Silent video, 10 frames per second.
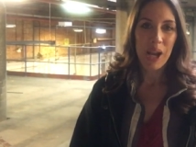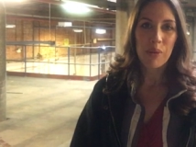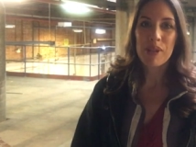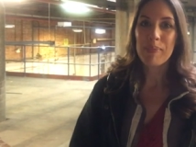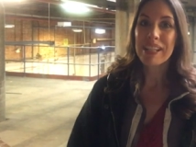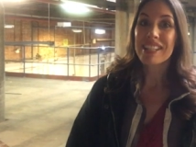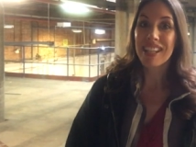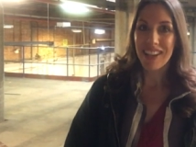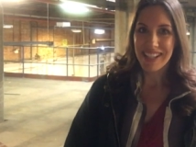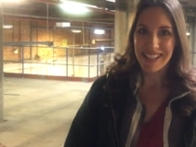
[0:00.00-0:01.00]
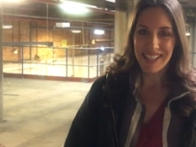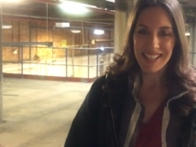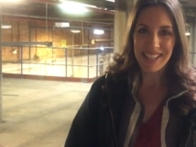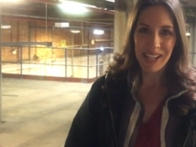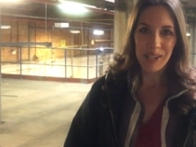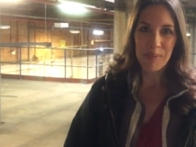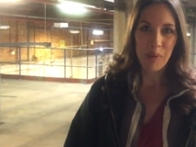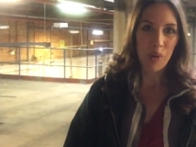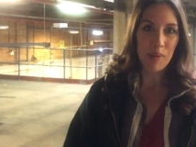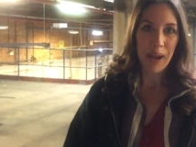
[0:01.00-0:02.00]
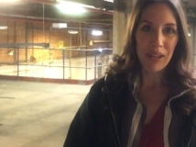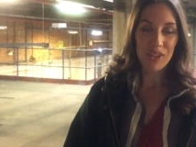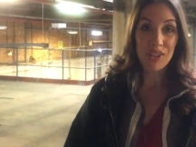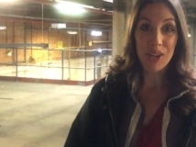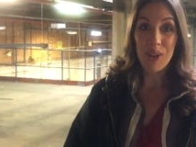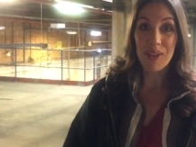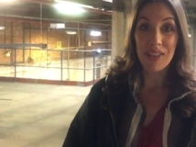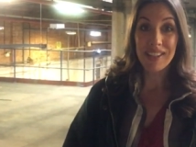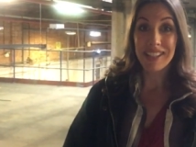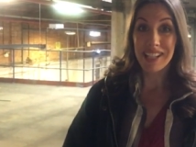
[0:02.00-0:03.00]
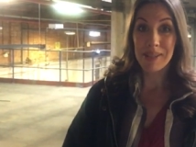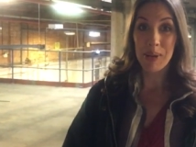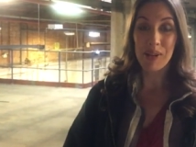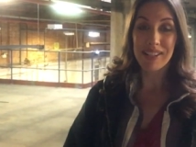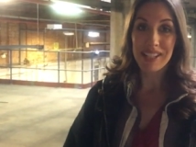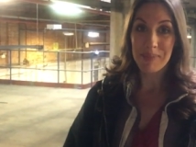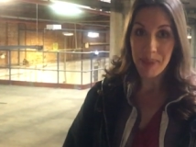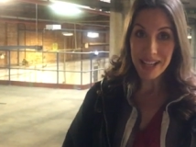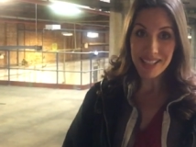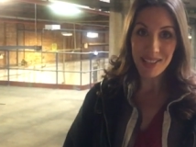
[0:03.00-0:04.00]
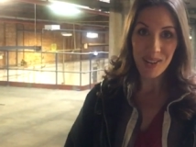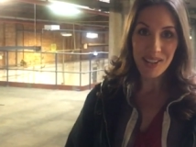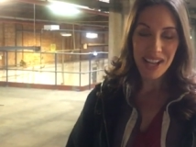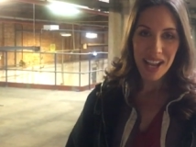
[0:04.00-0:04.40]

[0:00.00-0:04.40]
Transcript: We'd be delighted to tell you more about the show that this experience is based on,